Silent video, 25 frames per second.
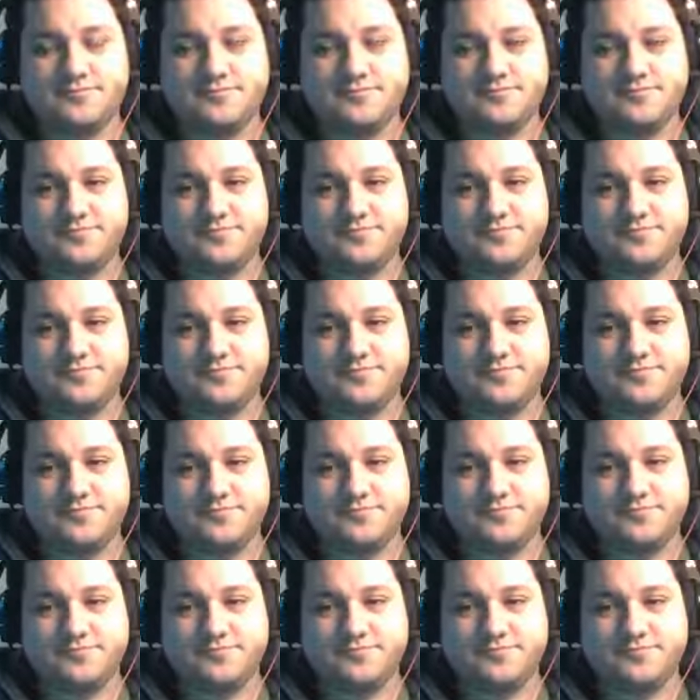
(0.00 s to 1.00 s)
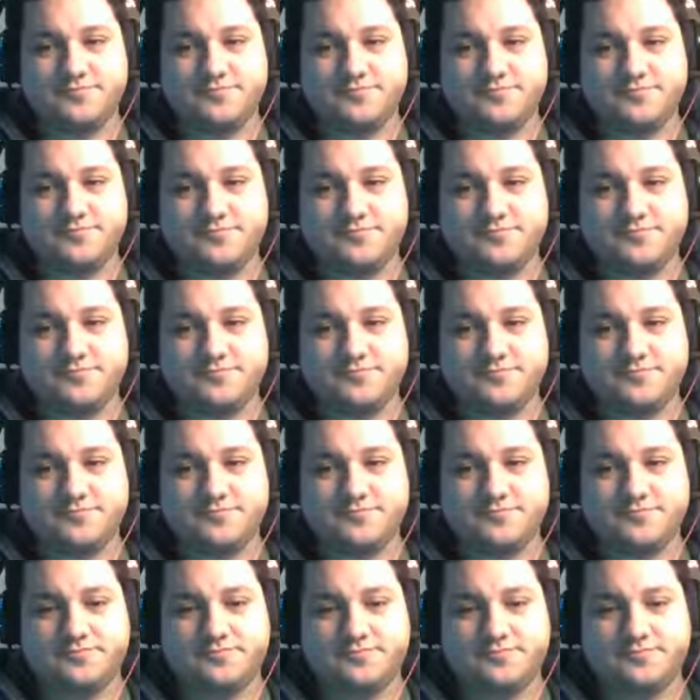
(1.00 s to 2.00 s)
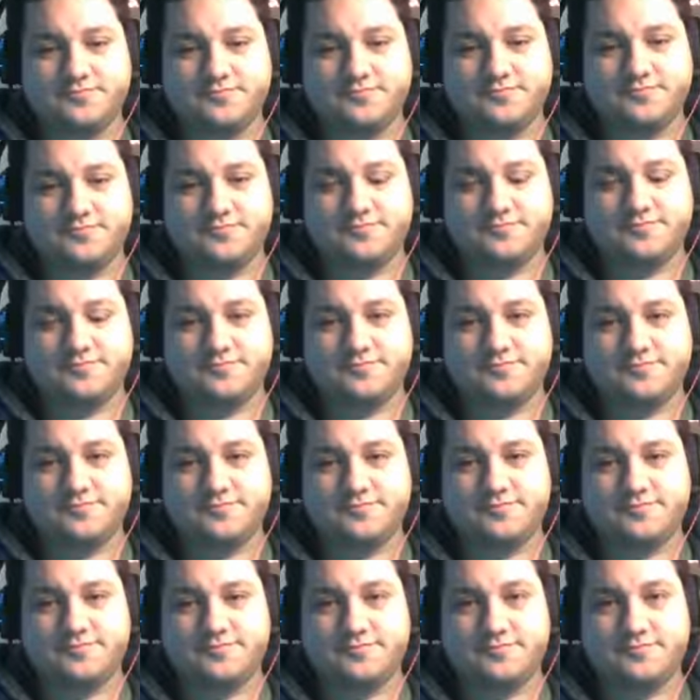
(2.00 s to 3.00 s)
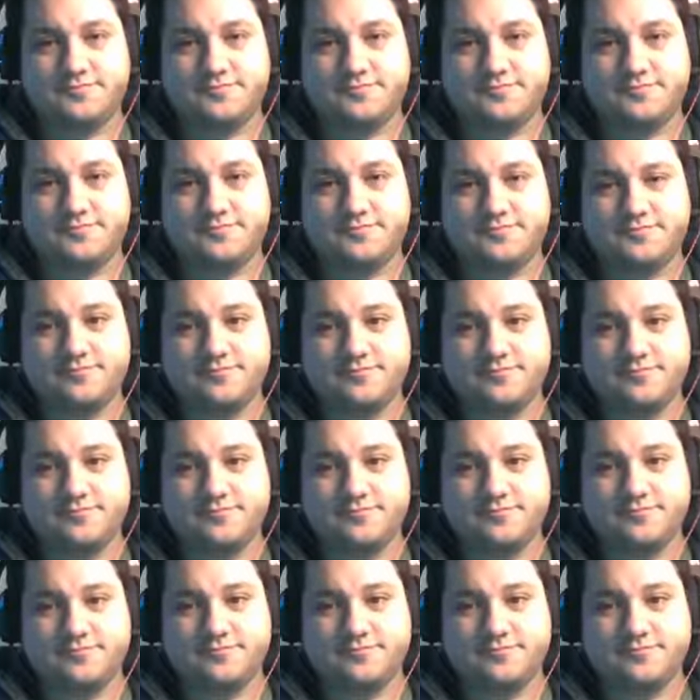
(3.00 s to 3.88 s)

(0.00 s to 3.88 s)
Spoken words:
Nothing is said.